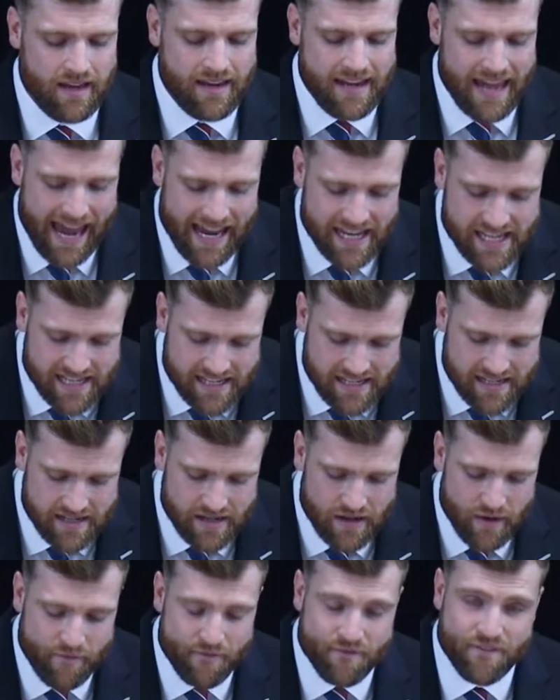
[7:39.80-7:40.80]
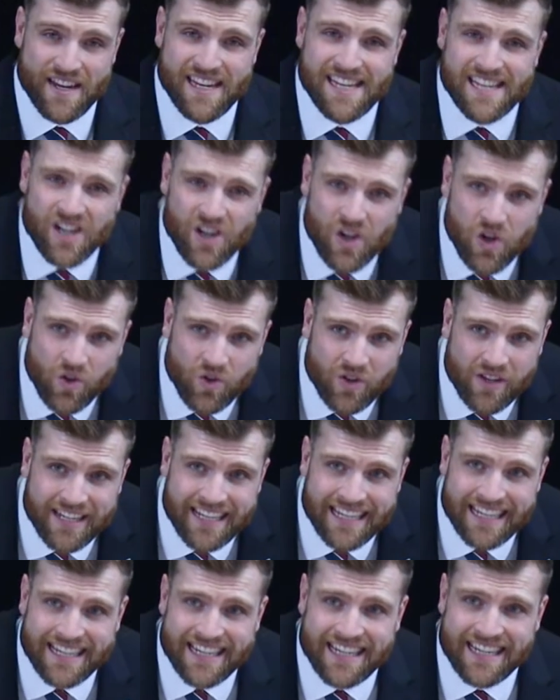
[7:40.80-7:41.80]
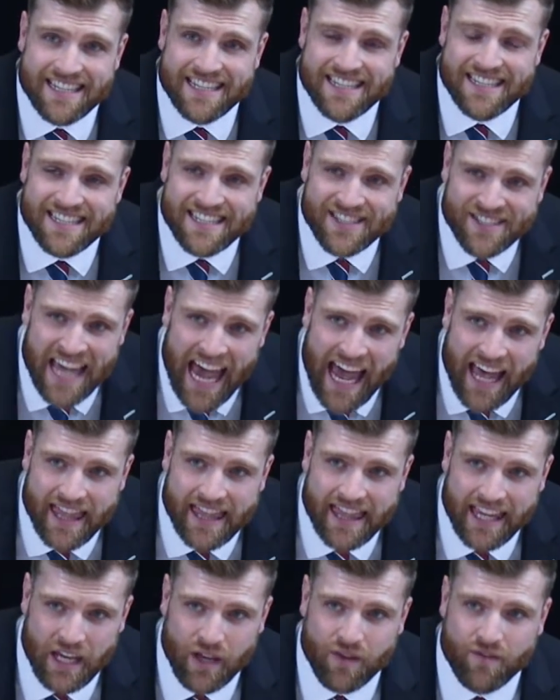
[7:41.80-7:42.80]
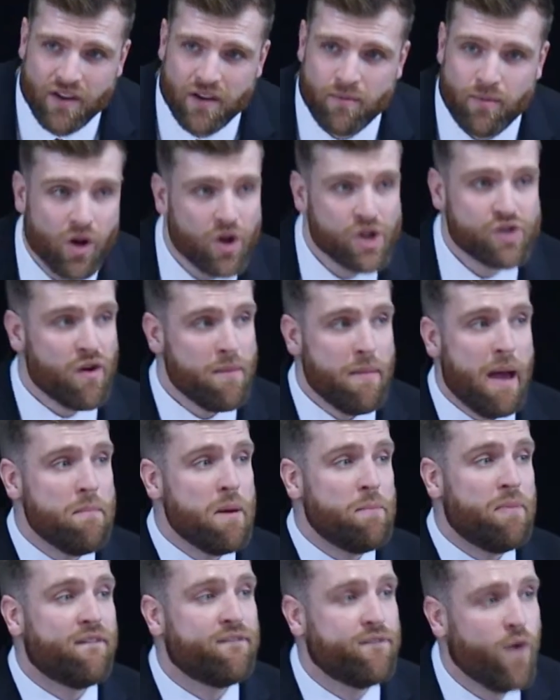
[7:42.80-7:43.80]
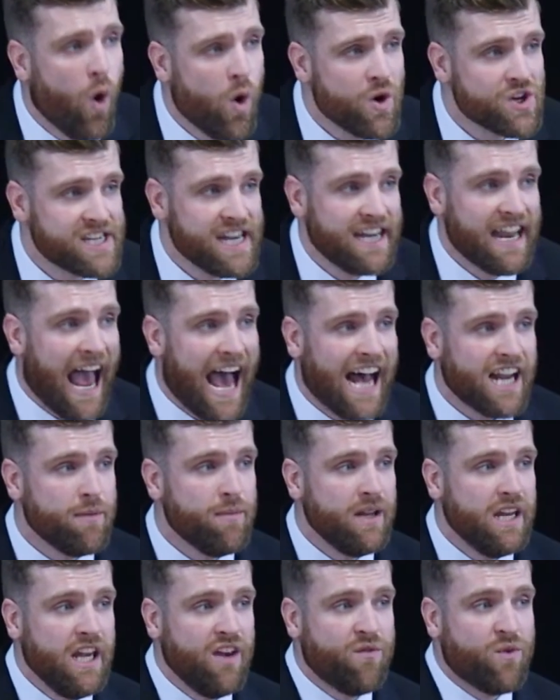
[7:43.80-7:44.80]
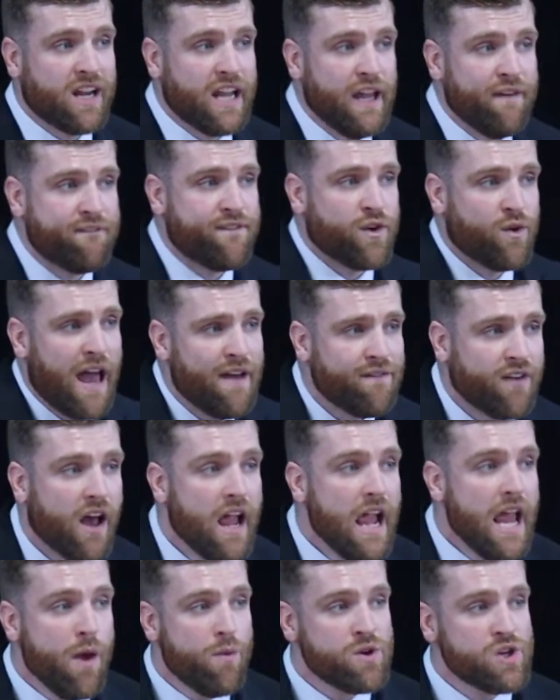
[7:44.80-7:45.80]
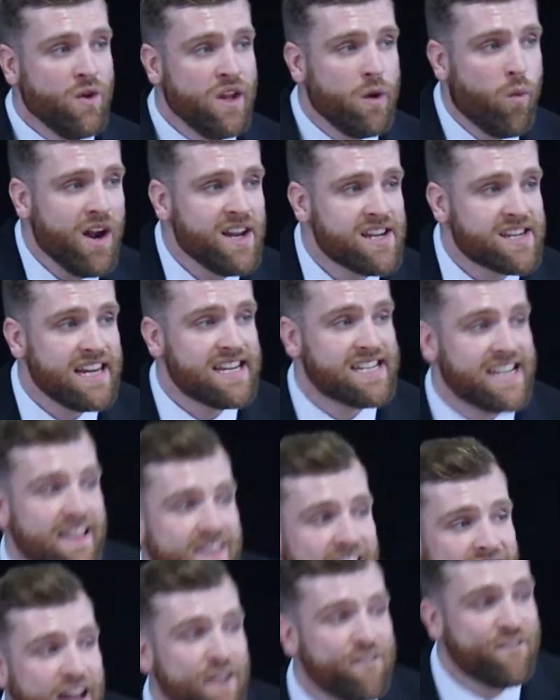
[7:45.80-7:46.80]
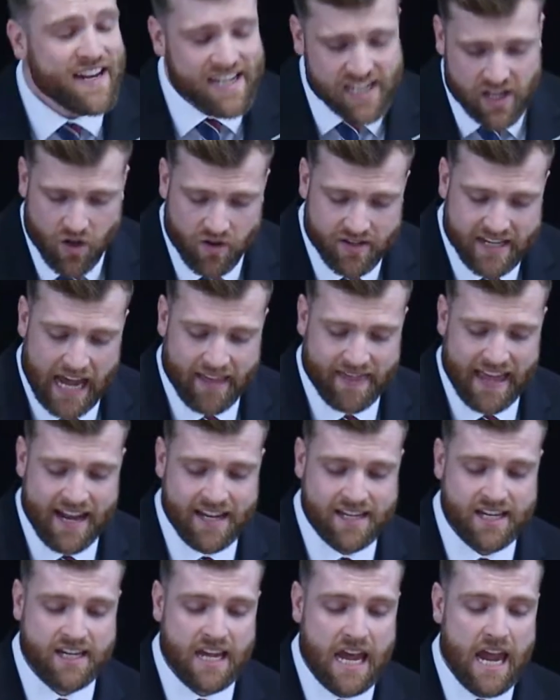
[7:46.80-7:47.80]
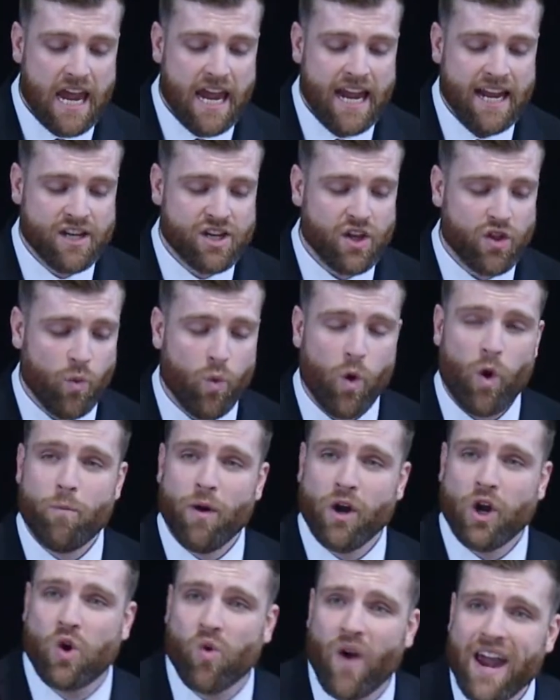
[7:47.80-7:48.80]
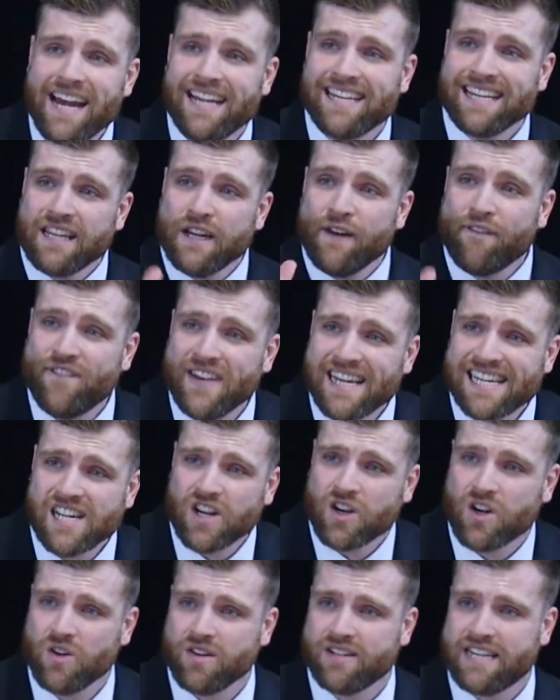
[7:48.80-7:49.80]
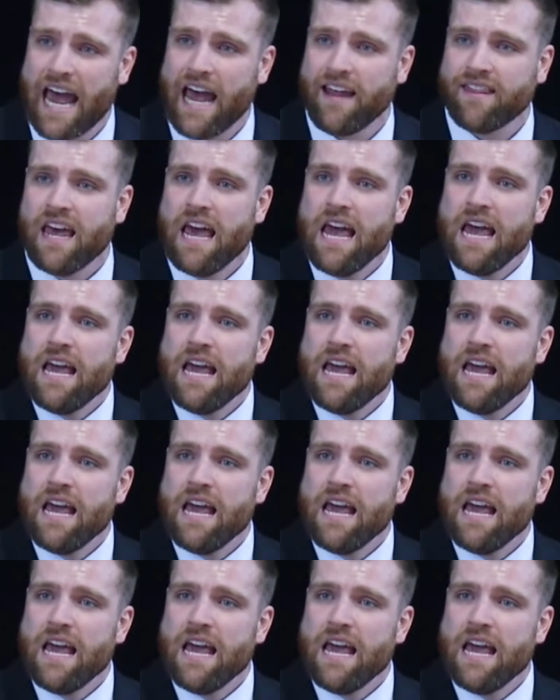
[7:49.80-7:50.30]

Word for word: Yes, physical death, even. Because remember, before sin, Adam and Eve would live forever. It was only once they sinned that then physical death entered into the world. But greater than physical death,